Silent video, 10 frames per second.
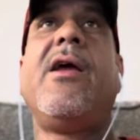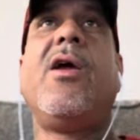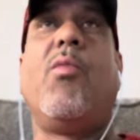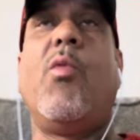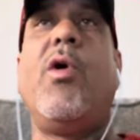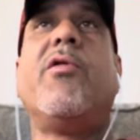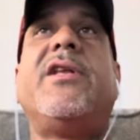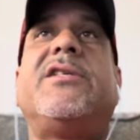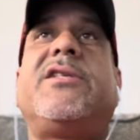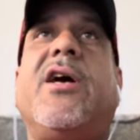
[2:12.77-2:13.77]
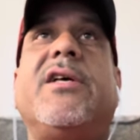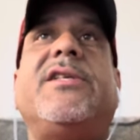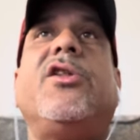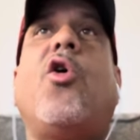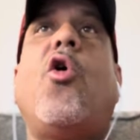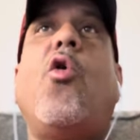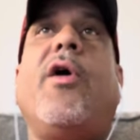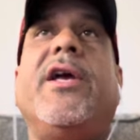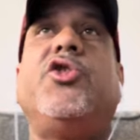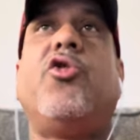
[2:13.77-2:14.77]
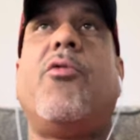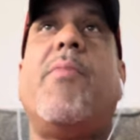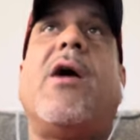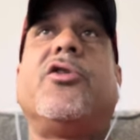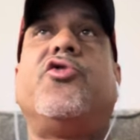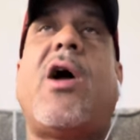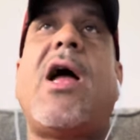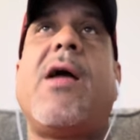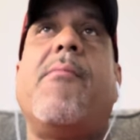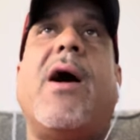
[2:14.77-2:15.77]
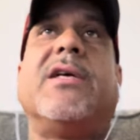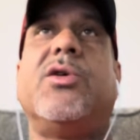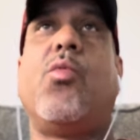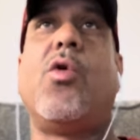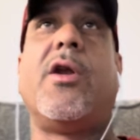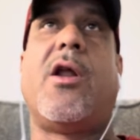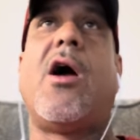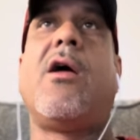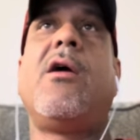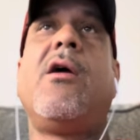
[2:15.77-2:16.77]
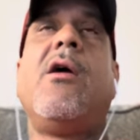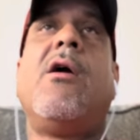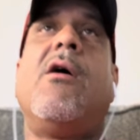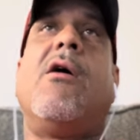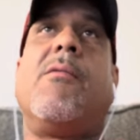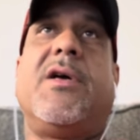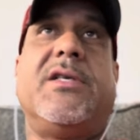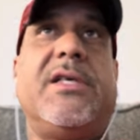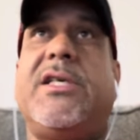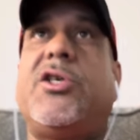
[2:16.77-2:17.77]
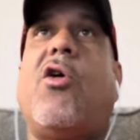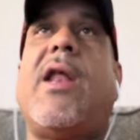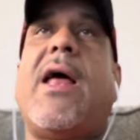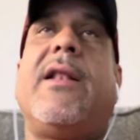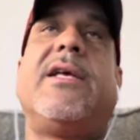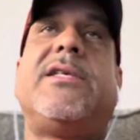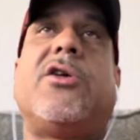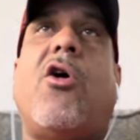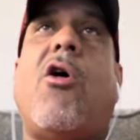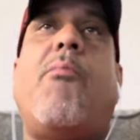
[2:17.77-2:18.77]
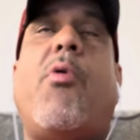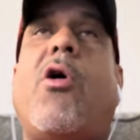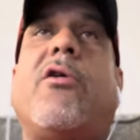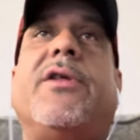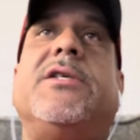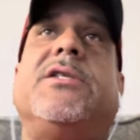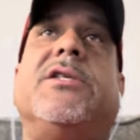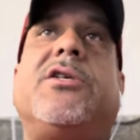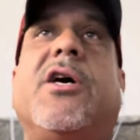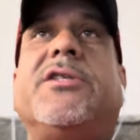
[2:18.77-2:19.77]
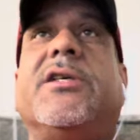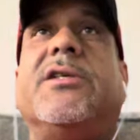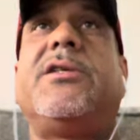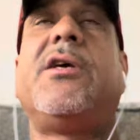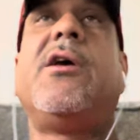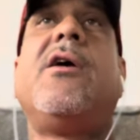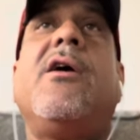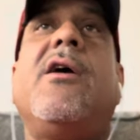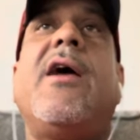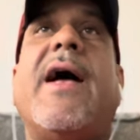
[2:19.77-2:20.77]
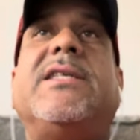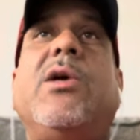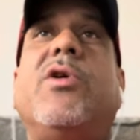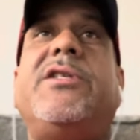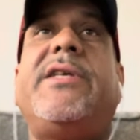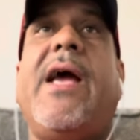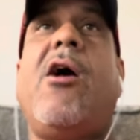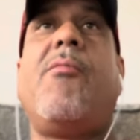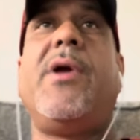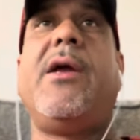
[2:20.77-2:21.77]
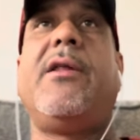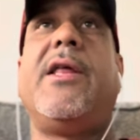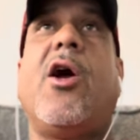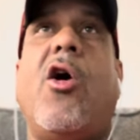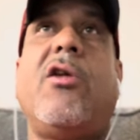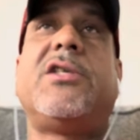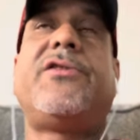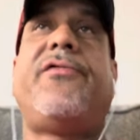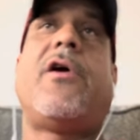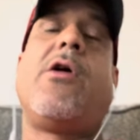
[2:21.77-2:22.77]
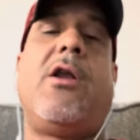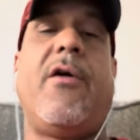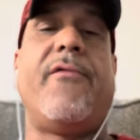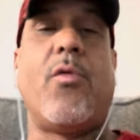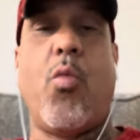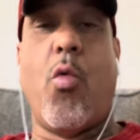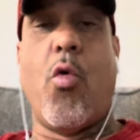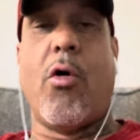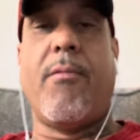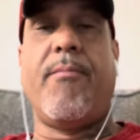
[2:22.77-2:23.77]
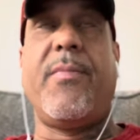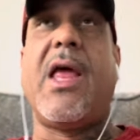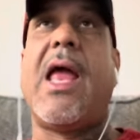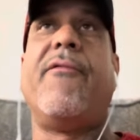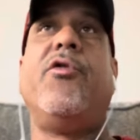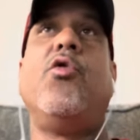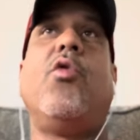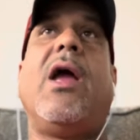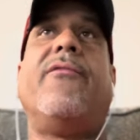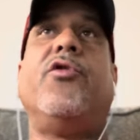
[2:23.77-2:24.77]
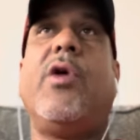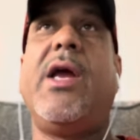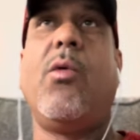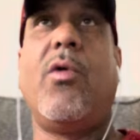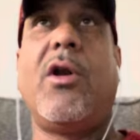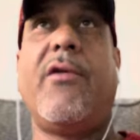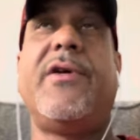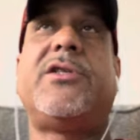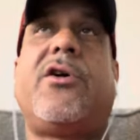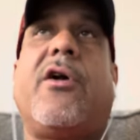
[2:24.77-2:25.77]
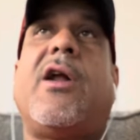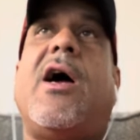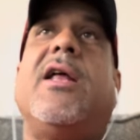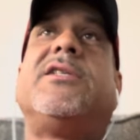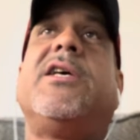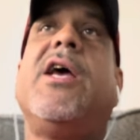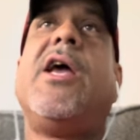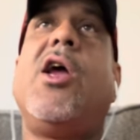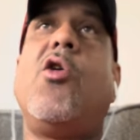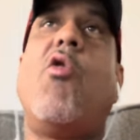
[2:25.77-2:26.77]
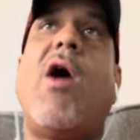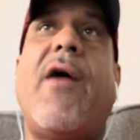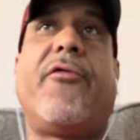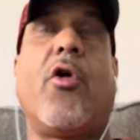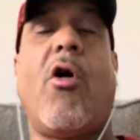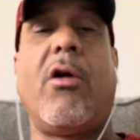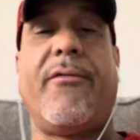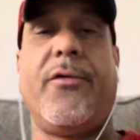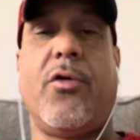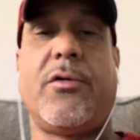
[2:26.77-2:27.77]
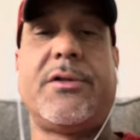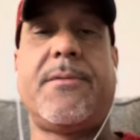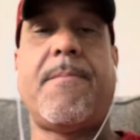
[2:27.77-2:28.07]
when we were discussing the whole issue about drive-bys and whatnot, because this is all part of these discussions, as he would tell me that all is fair in love and war. If you hit one of his carnales, he'll go after all of yours.